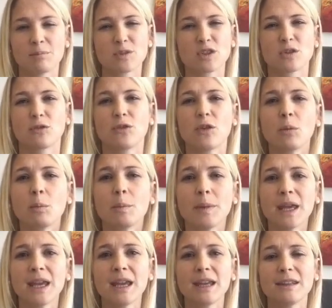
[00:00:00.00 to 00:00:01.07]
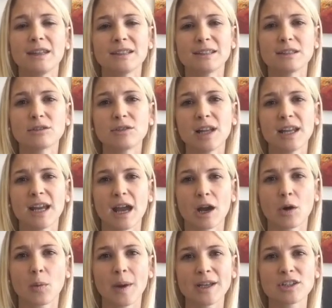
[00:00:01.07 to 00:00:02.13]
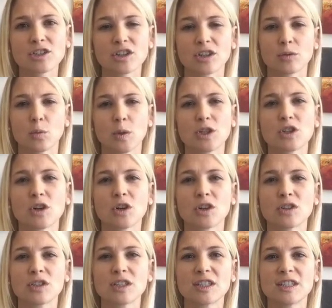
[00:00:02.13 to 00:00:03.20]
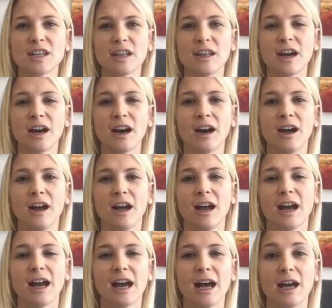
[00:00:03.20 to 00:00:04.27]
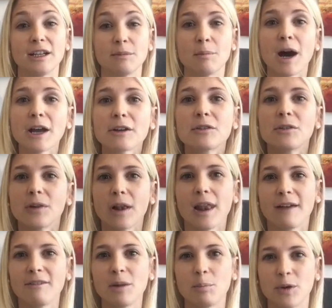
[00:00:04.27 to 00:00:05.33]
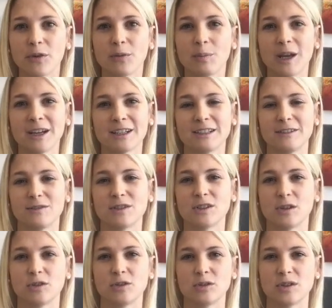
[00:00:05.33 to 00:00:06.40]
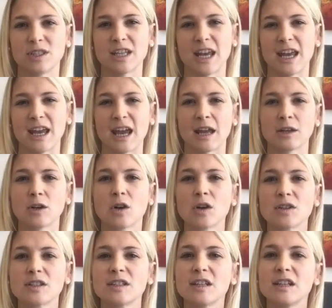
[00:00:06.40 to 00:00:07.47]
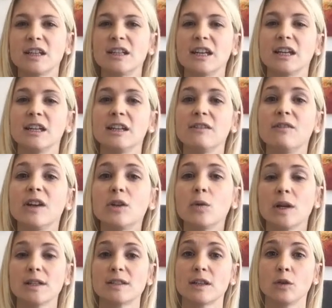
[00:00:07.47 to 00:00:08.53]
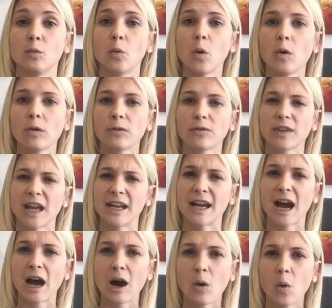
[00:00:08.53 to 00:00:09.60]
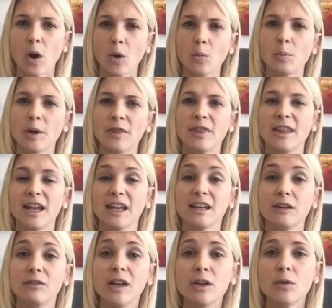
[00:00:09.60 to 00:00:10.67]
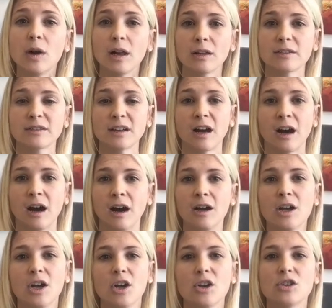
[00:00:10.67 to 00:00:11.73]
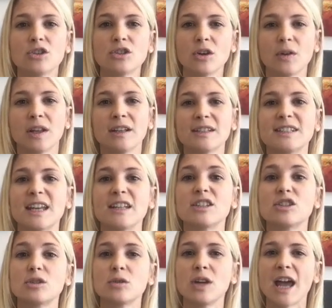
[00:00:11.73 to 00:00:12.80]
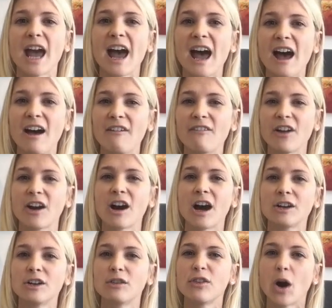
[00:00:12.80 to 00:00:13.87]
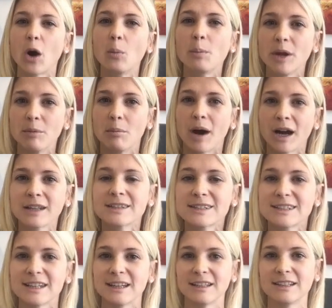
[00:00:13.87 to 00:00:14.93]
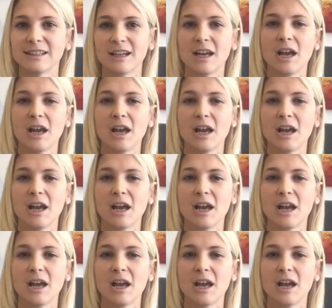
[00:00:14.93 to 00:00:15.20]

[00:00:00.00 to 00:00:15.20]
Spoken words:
So for me, this is really a question which consider the micro level perspective, so to say, and consider the individuals involved and how open the individuals are. So in the sense, do they have a kind of open mindset?